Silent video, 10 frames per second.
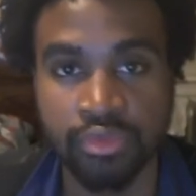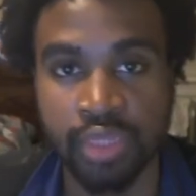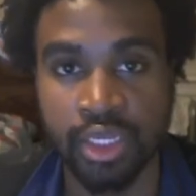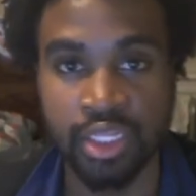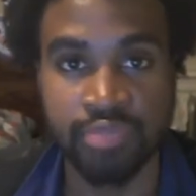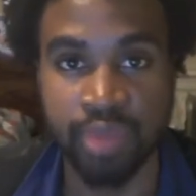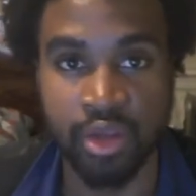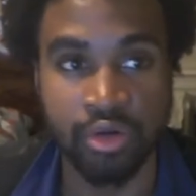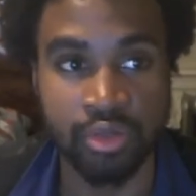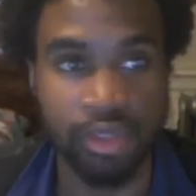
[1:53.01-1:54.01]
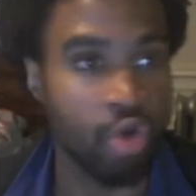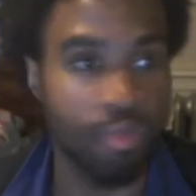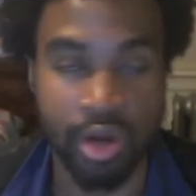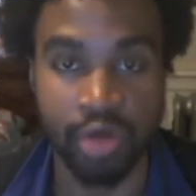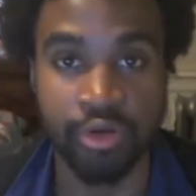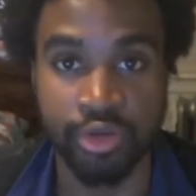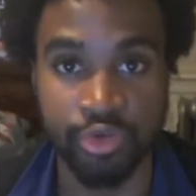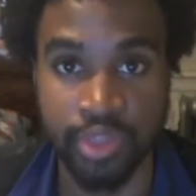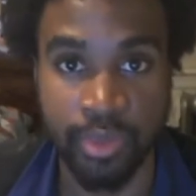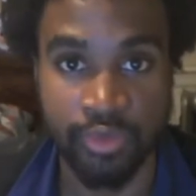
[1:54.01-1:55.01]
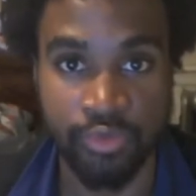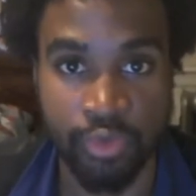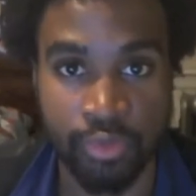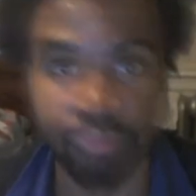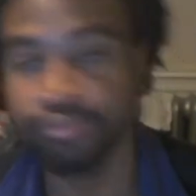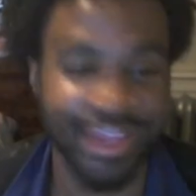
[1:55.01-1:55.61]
At least Mayuri, I hope Mayuri can do something for him.